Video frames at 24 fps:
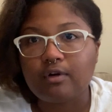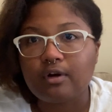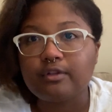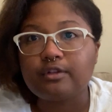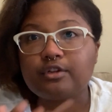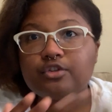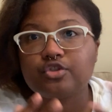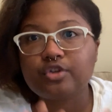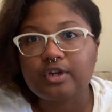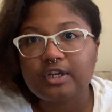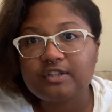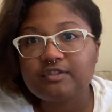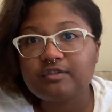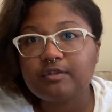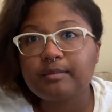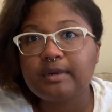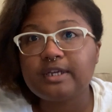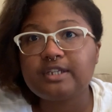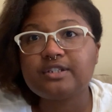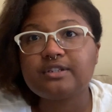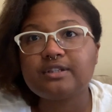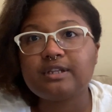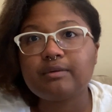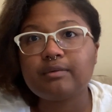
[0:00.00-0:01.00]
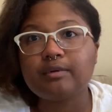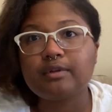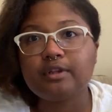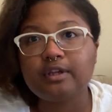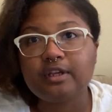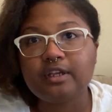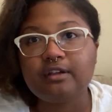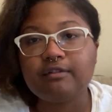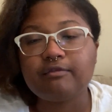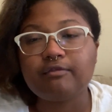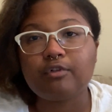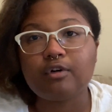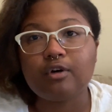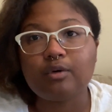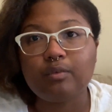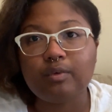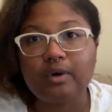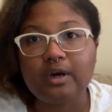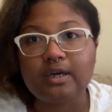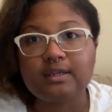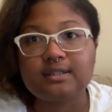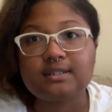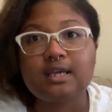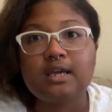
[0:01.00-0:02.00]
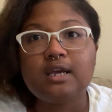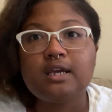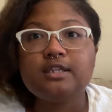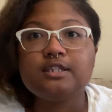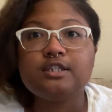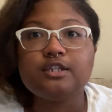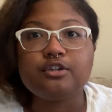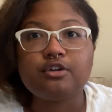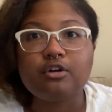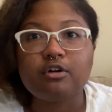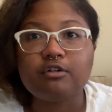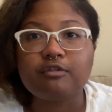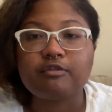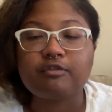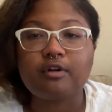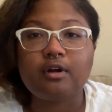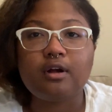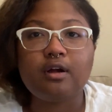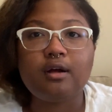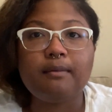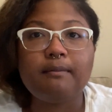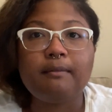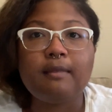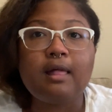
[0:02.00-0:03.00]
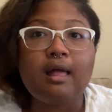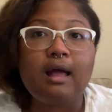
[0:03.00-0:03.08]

The transformation they were looking for was to go from,